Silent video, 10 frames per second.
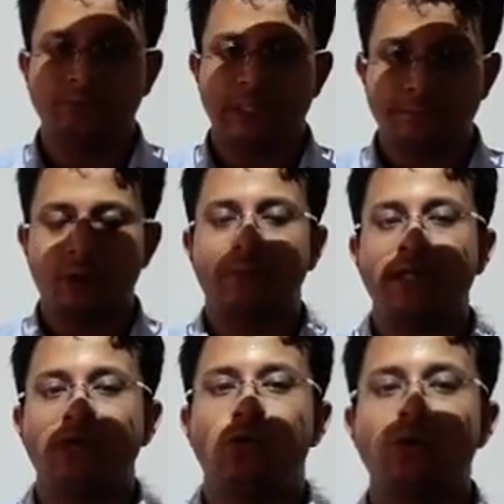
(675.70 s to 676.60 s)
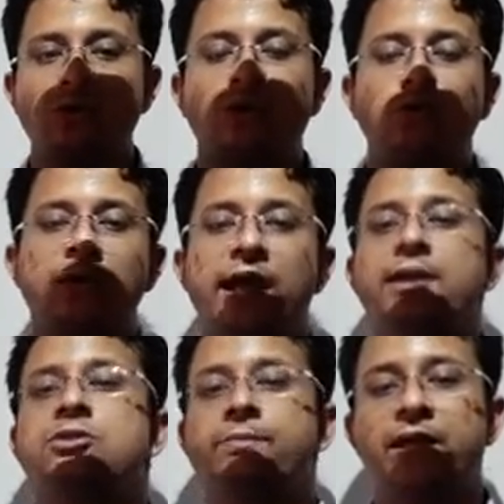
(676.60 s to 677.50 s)
property goes on to the
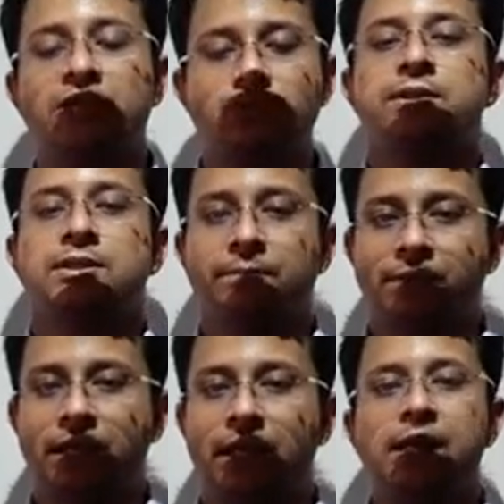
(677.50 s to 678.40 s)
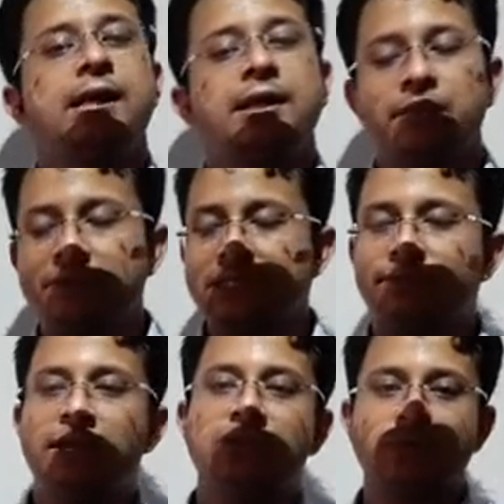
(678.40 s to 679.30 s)
hands of the insurance company. That means
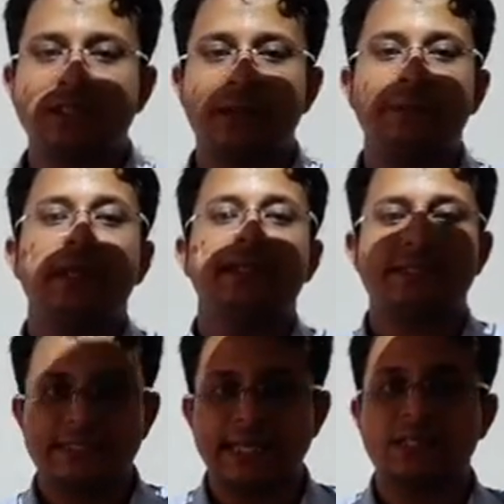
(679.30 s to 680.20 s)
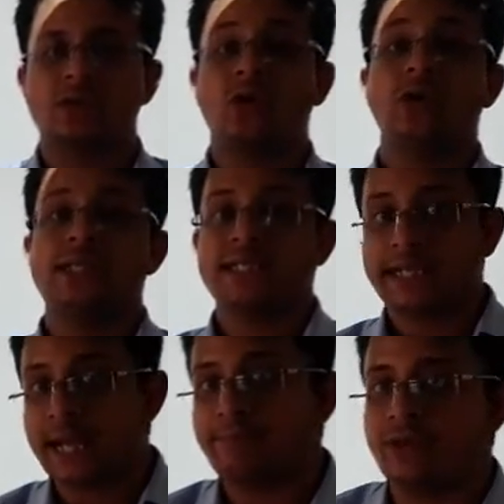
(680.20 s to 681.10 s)
if the insurance company sells all the
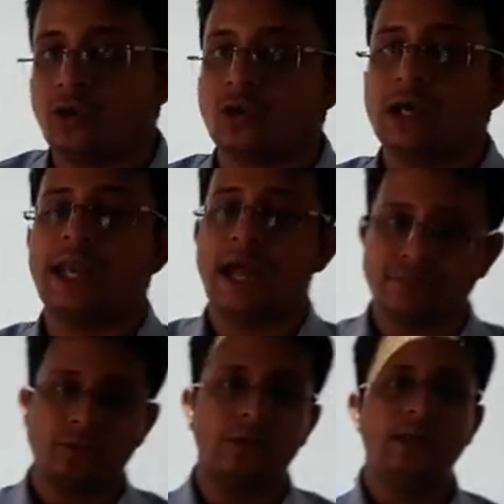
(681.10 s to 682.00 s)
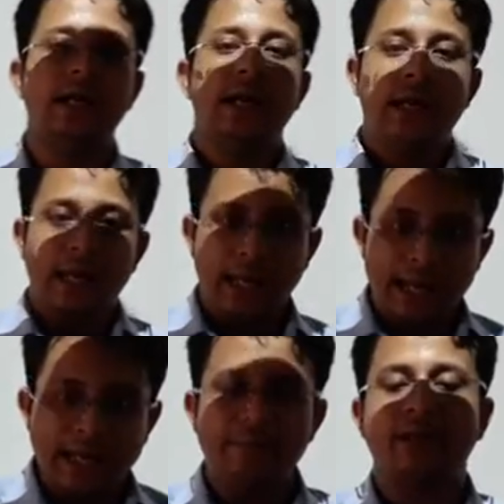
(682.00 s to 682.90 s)
scrap value or the leftover
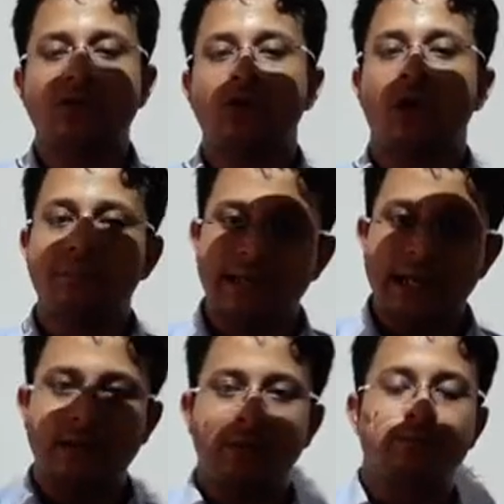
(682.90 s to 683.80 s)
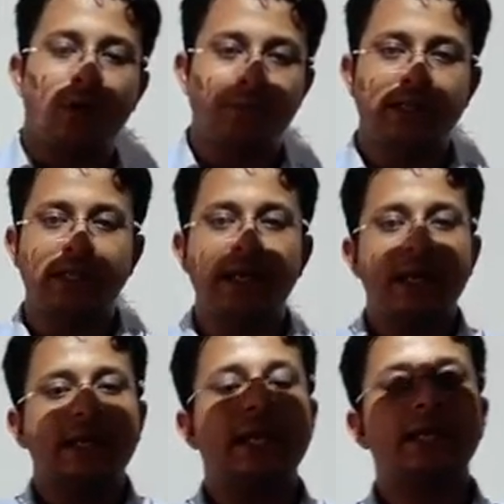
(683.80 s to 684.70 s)
elements of that property,
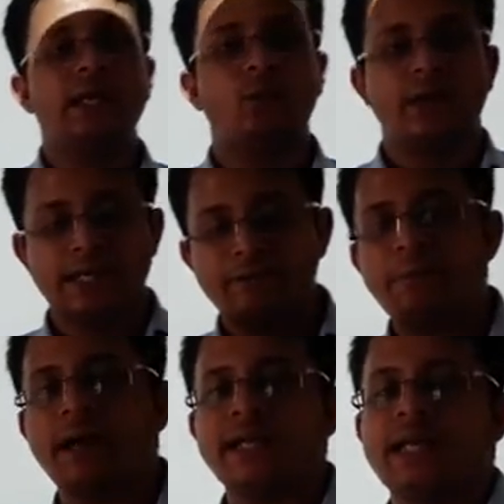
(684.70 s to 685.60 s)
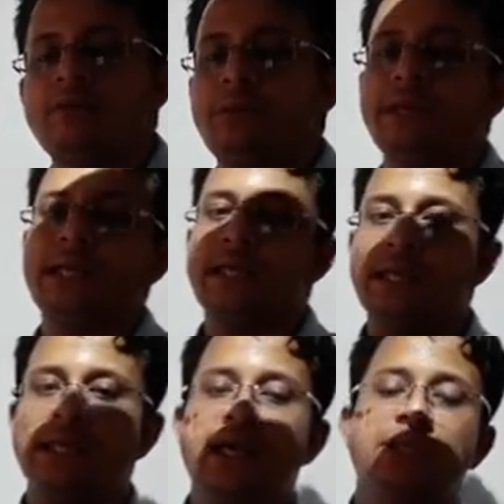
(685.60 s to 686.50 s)
then the whatever money they will be
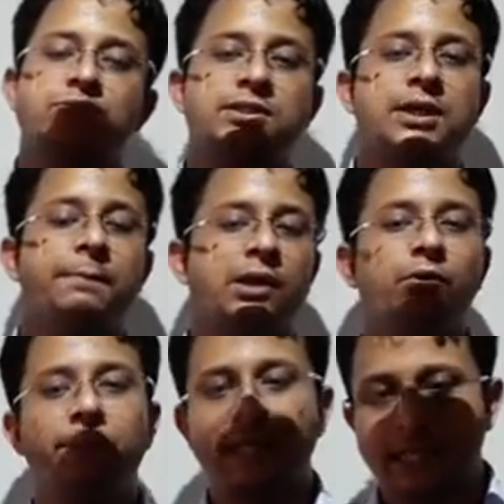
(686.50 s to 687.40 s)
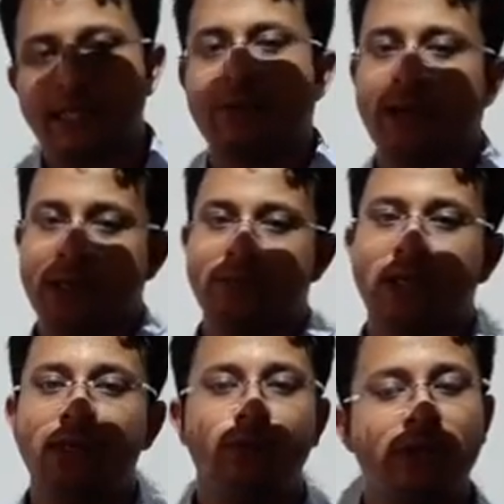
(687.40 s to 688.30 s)
getting, the insurance company will be taking away that
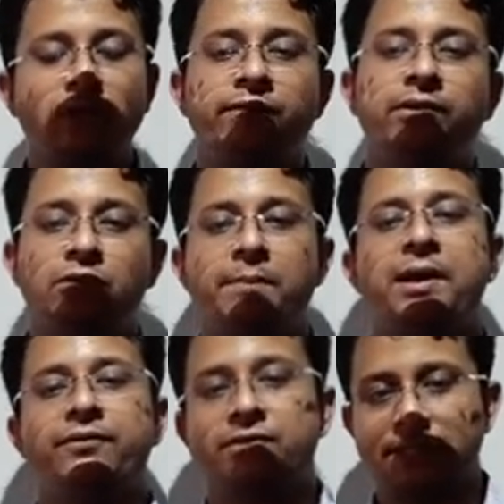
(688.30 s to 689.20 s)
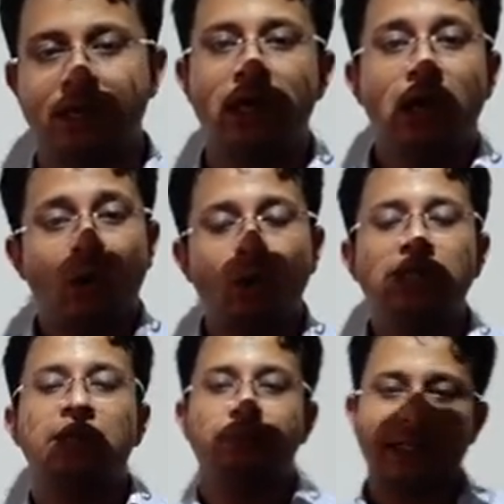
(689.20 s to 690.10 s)
money without giving to the beneficial
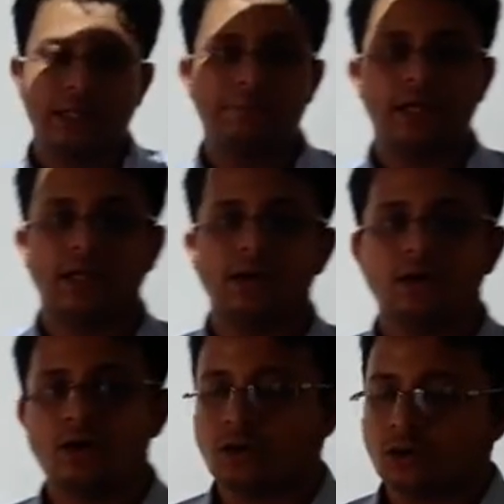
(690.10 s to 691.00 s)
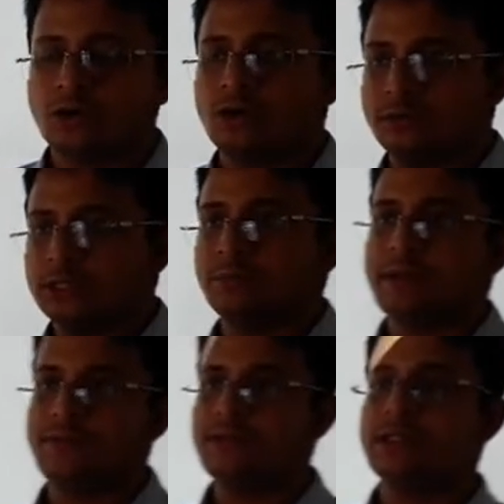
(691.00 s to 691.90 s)
owner of that company or
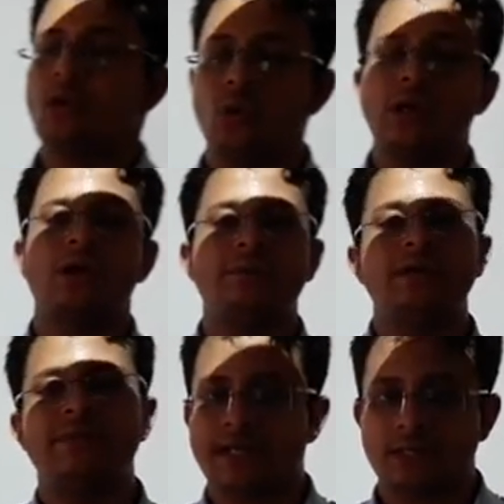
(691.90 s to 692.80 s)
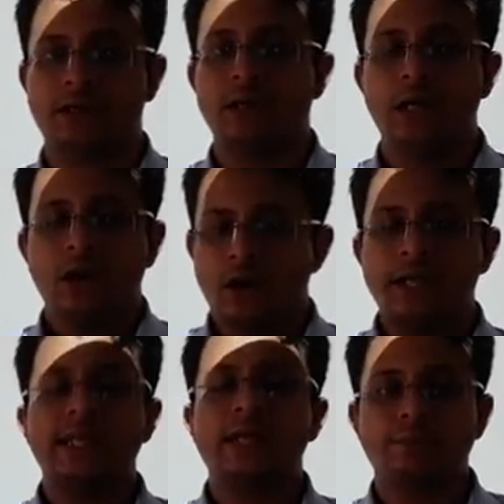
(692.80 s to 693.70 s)
beneficial owner of that factory or
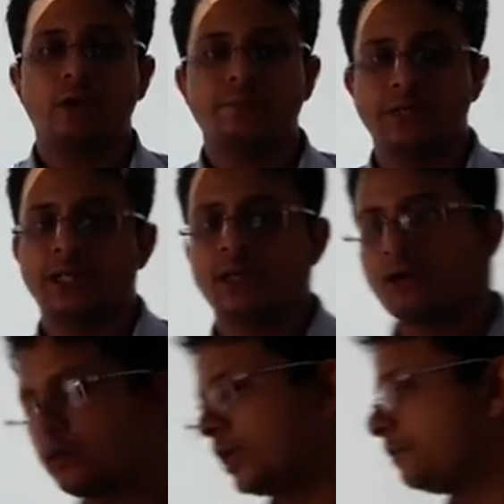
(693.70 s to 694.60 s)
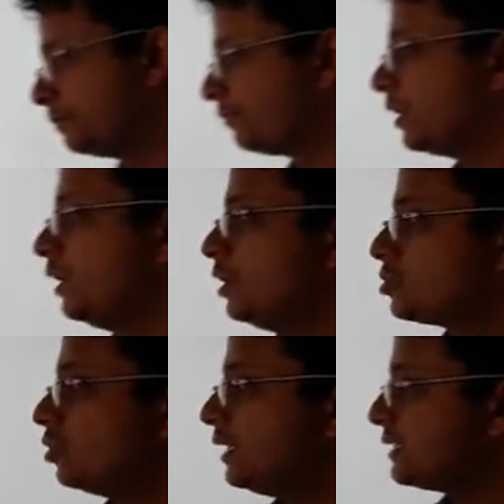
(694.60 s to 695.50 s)
any other property. Okay.
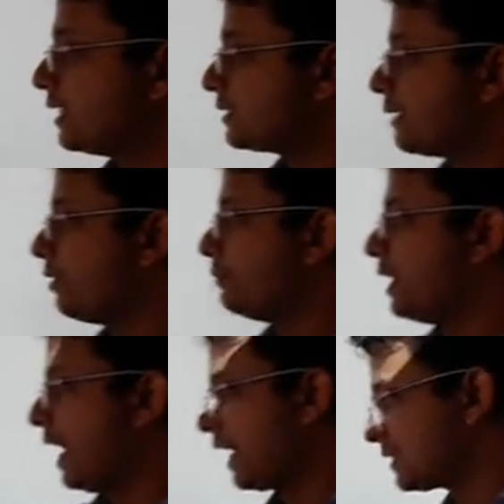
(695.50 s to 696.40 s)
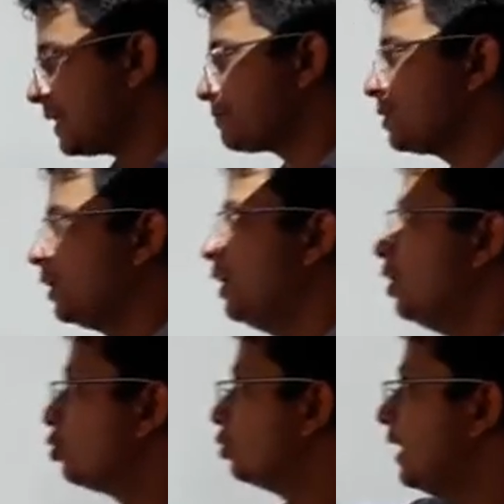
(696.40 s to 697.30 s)
So these are some of the exceptions
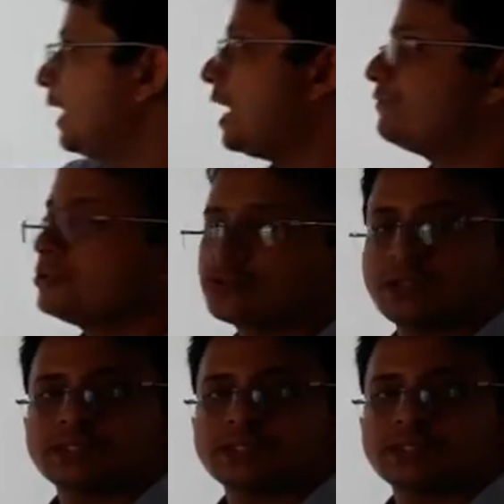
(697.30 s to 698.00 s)
to the life insurance